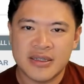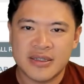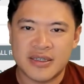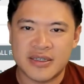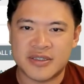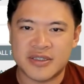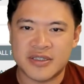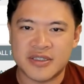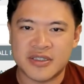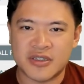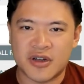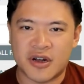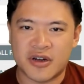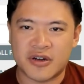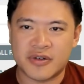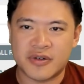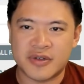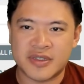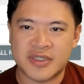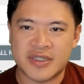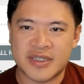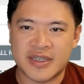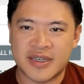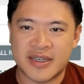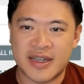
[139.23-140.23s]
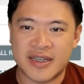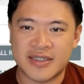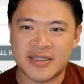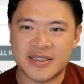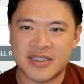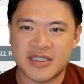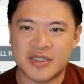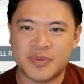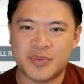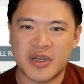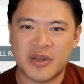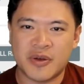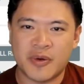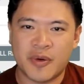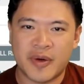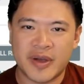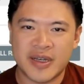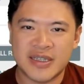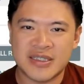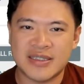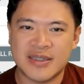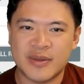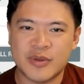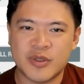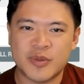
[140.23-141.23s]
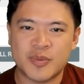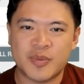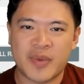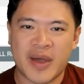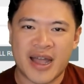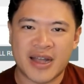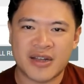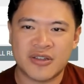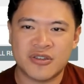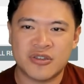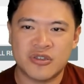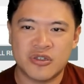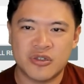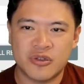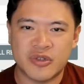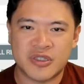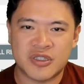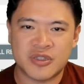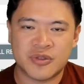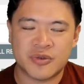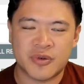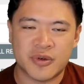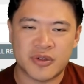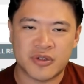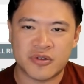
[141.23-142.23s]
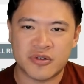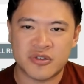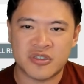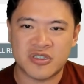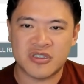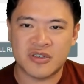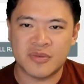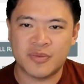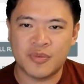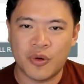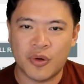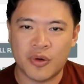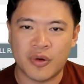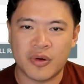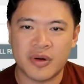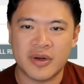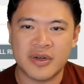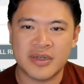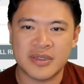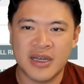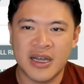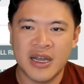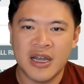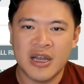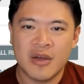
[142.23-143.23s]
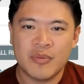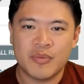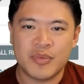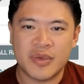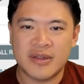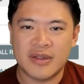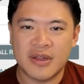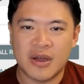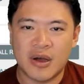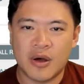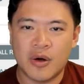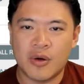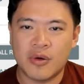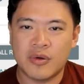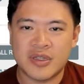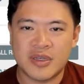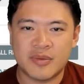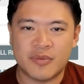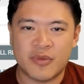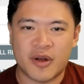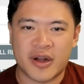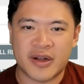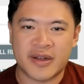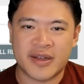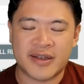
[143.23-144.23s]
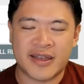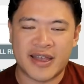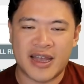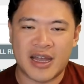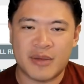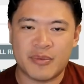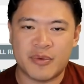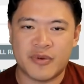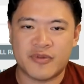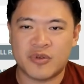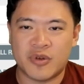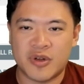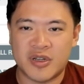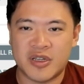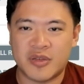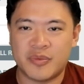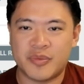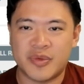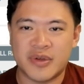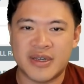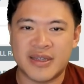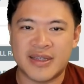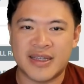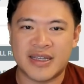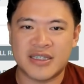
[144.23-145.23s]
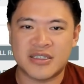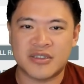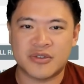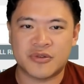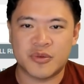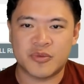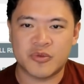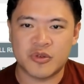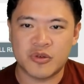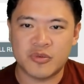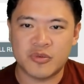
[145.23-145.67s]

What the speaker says: this article here that says Bitcoin slips back to its critical support below the market cap of 20 billion. That's a crypto